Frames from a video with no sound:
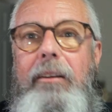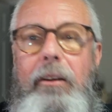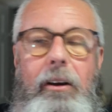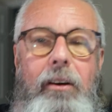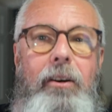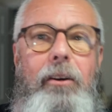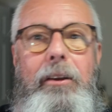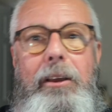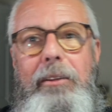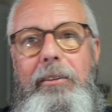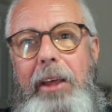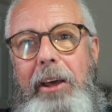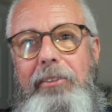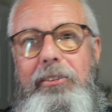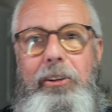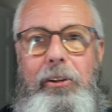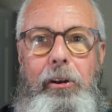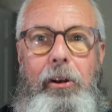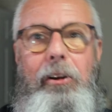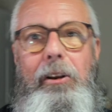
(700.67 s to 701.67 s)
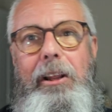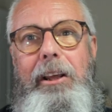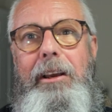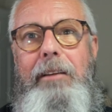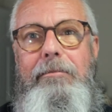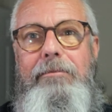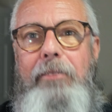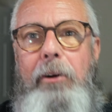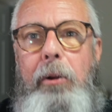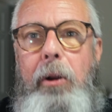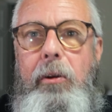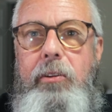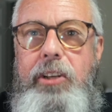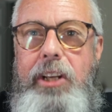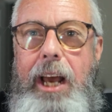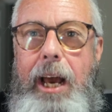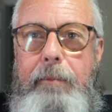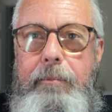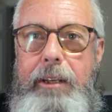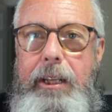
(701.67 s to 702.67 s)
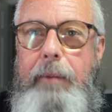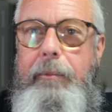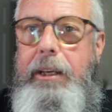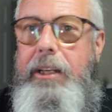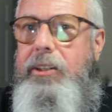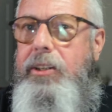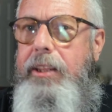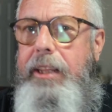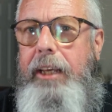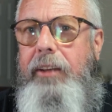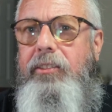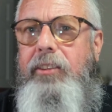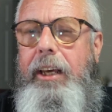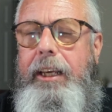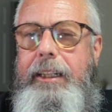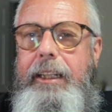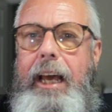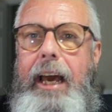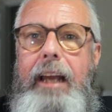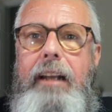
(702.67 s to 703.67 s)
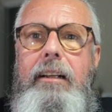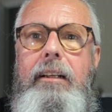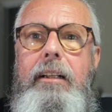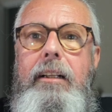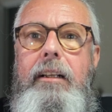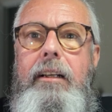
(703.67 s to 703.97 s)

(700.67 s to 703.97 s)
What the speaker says: Oh, yeah, that's clearly a photoshopped image, things like that.